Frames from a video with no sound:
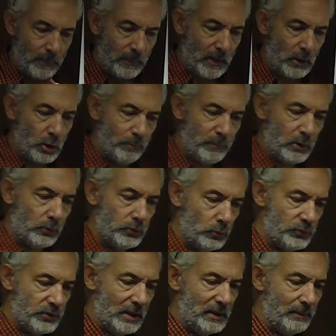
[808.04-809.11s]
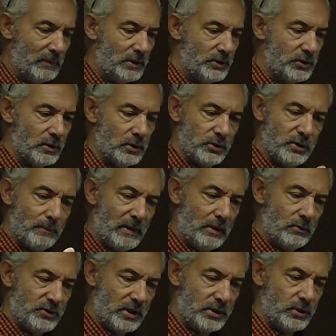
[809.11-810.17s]
That could be on your daily maintenance,
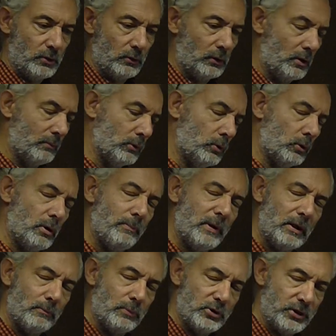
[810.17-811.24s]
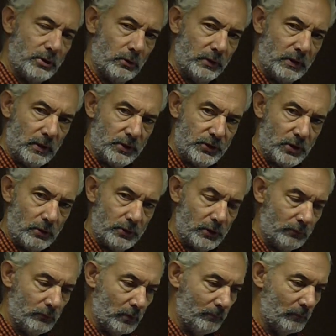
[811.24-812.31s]
about setting your alarm clock, about putting it on the other side of
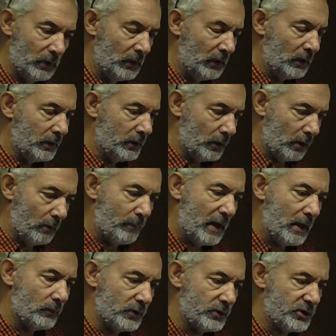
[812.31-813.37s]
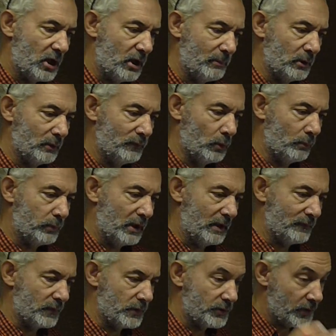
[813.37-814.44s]
the room, you know, about the timing of your
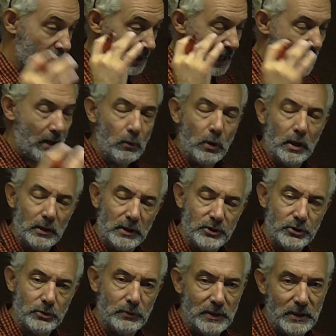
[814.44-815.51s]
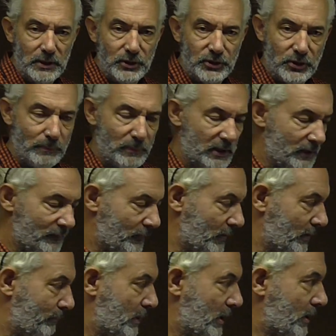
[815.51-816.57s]
breakfast. How early do you need to be for
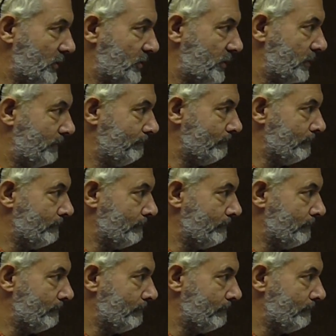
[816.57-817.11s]
the bus?